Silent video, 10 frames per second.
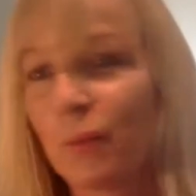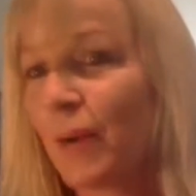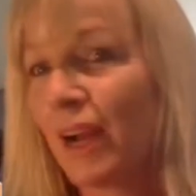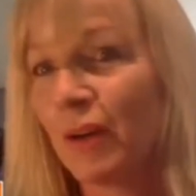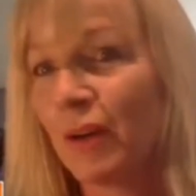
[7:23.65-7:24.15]

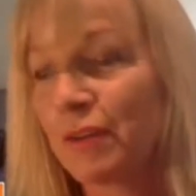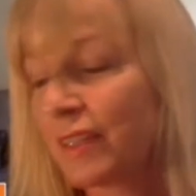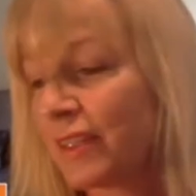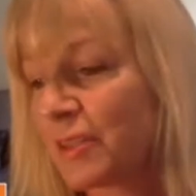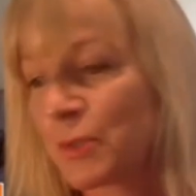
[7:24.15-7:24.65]
wow, I've
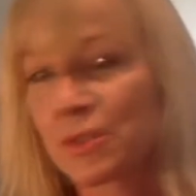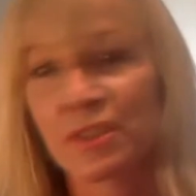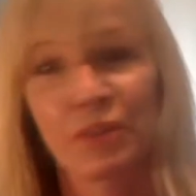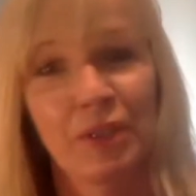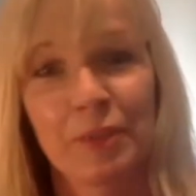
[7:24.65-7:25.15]
read these
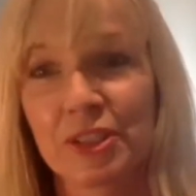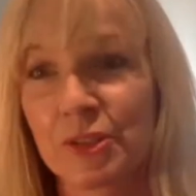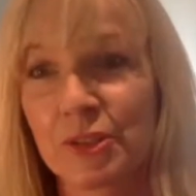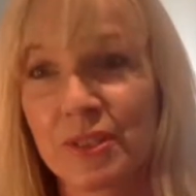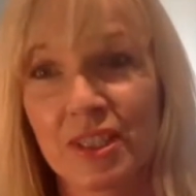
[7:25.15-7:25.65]
books and all I
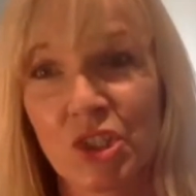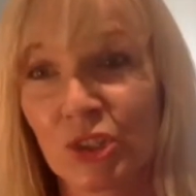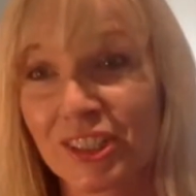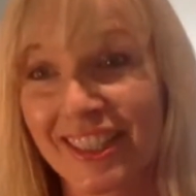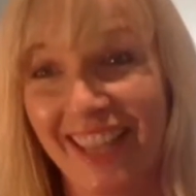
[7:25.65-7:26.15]
want to do is eat
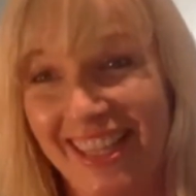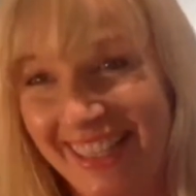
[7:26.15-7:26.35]
chocolate